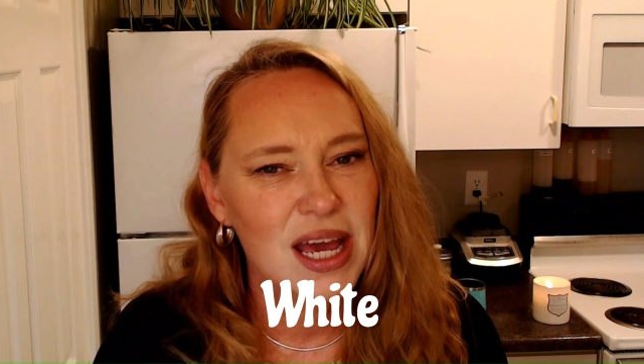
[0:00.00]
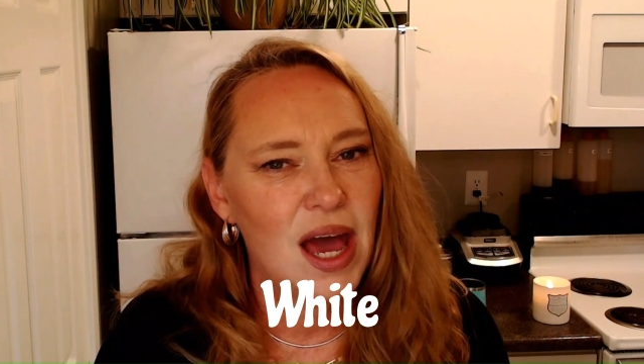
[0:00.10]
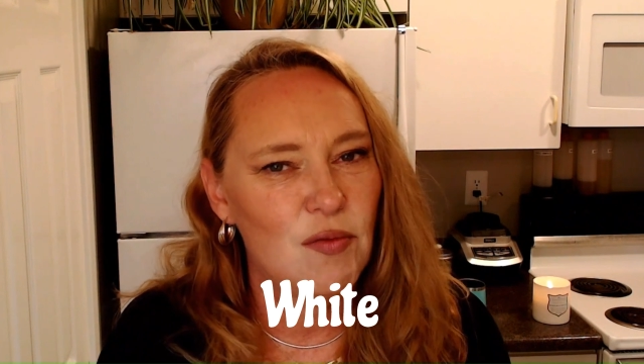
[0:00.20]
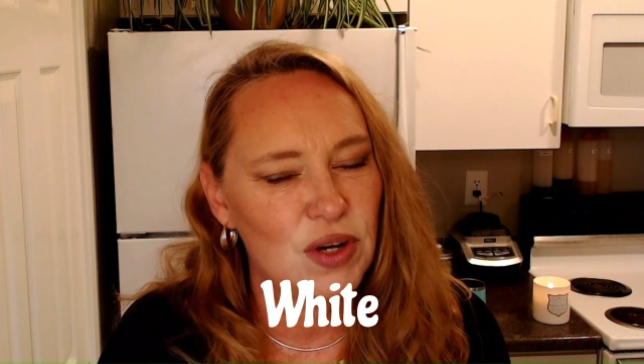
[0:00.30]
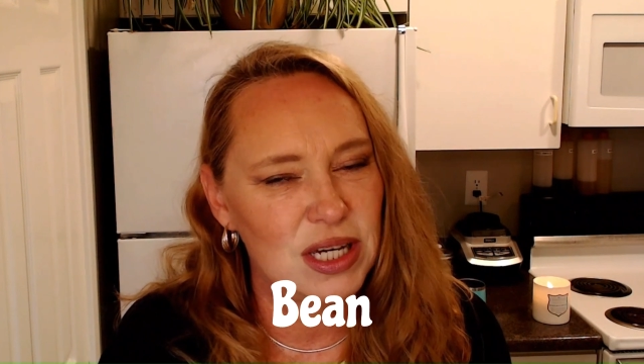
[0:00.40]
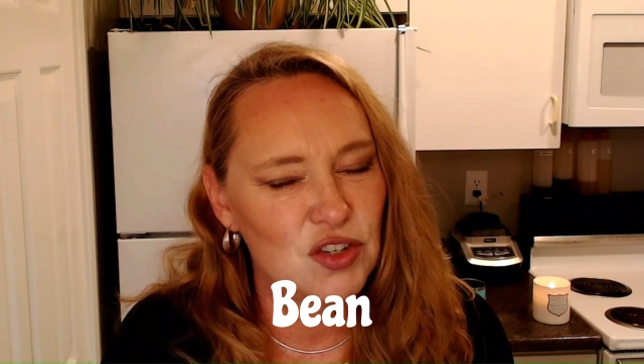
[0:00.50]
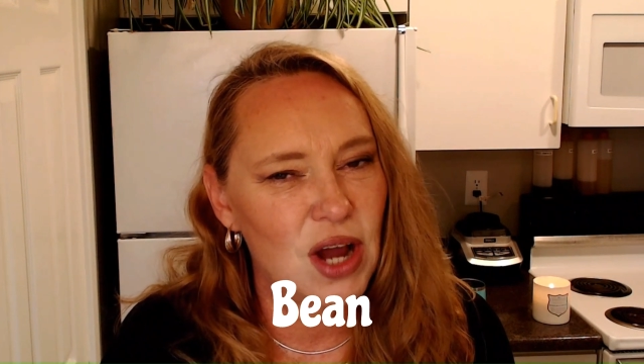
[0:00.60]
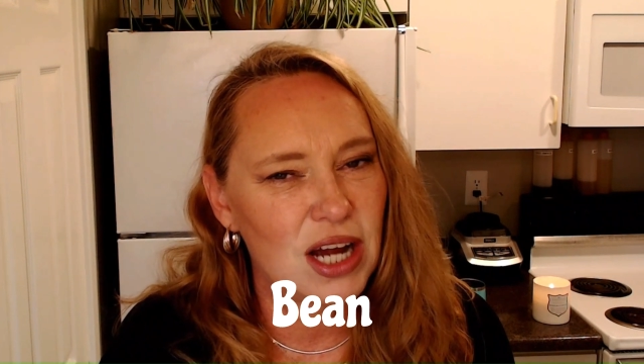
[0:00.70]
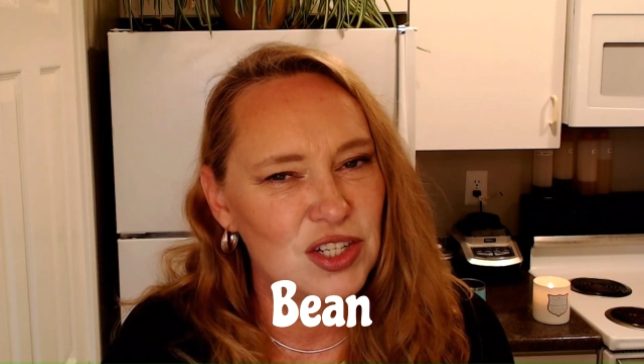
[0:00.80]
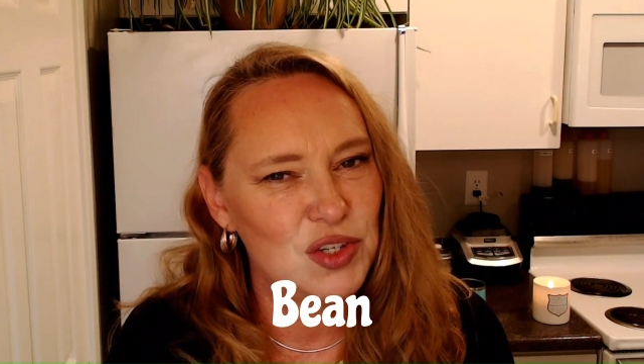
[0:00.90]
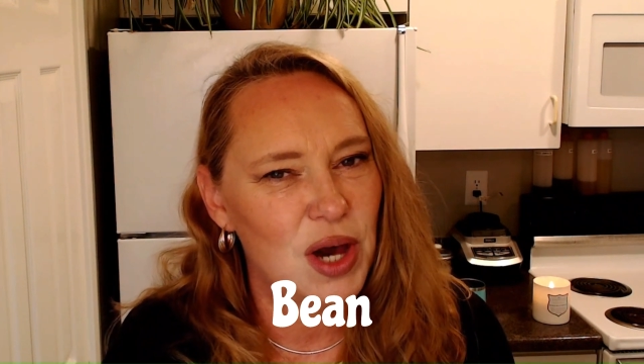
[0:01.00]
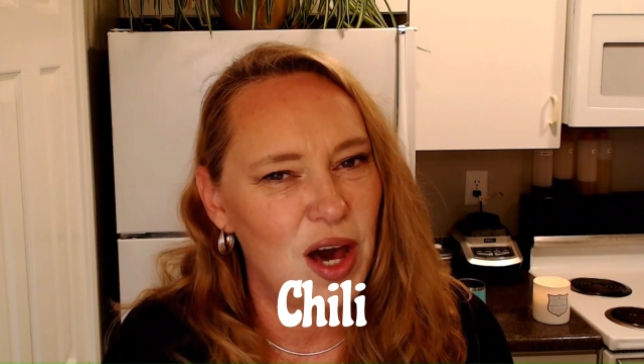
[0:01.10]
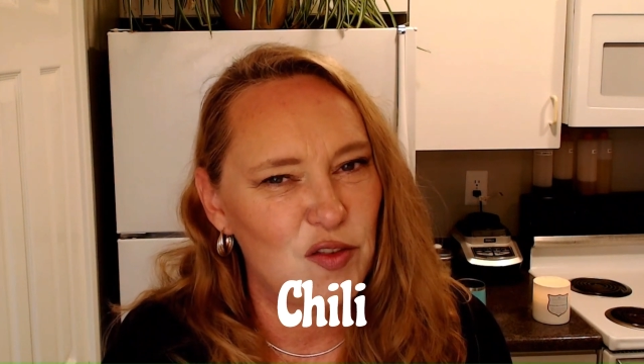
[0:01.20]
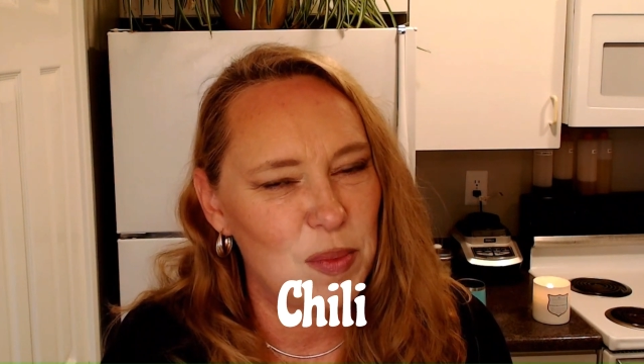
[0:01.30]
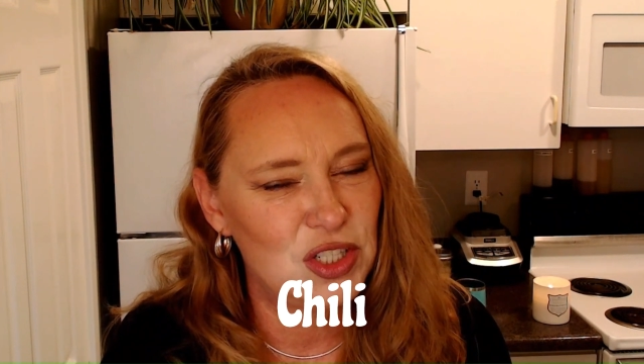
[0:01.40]
Every interaction you have
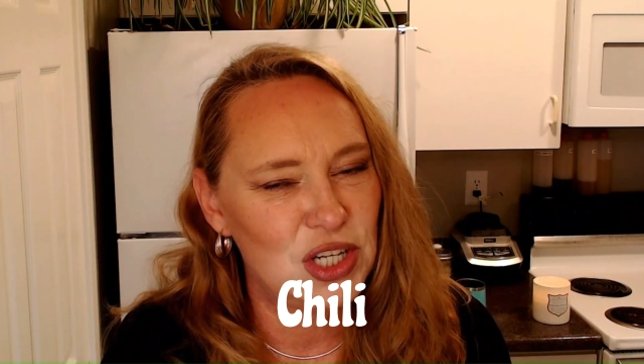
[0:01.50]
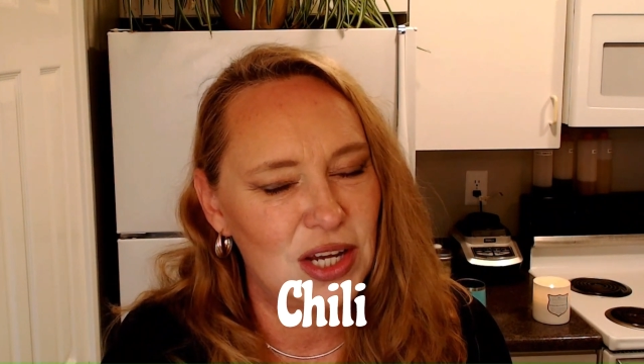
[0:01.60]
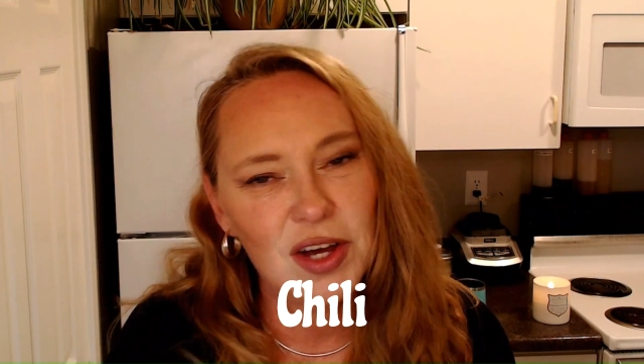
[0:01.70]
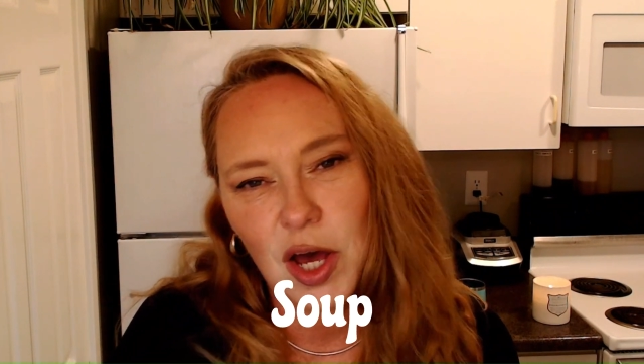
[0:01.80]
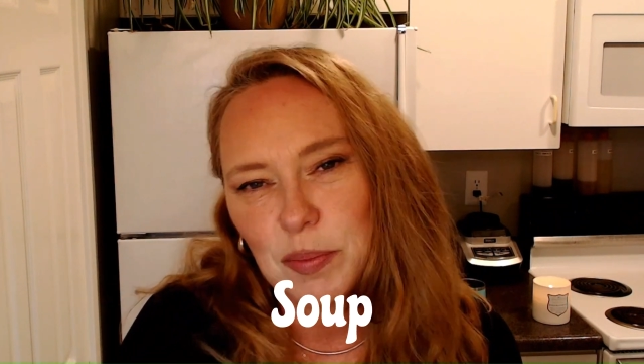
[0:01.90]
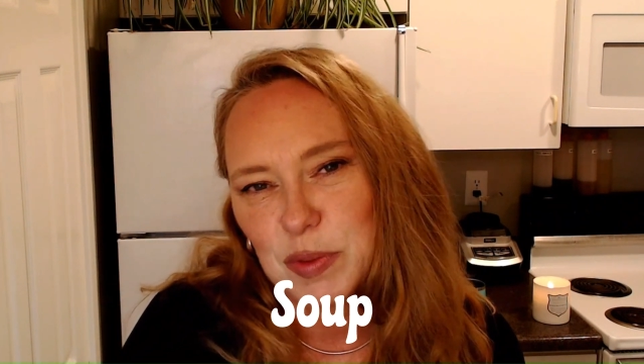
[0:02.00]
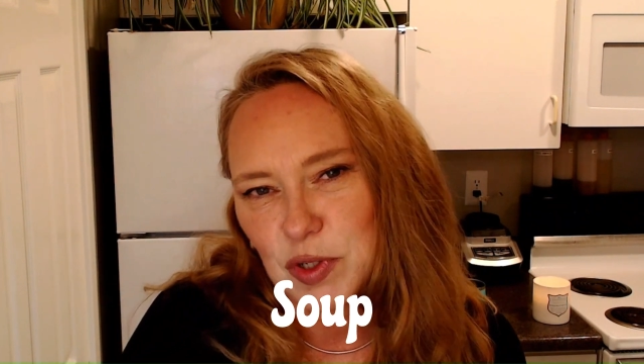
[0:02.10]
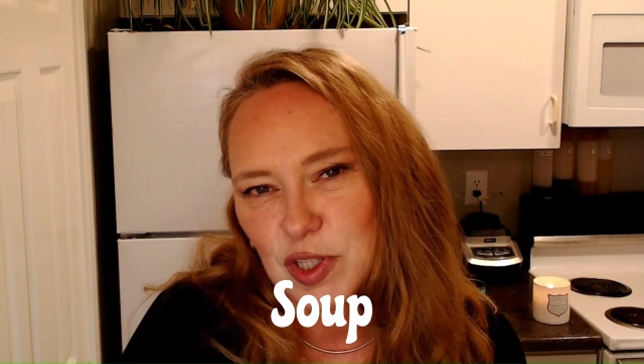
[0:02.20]
with my channel helps boost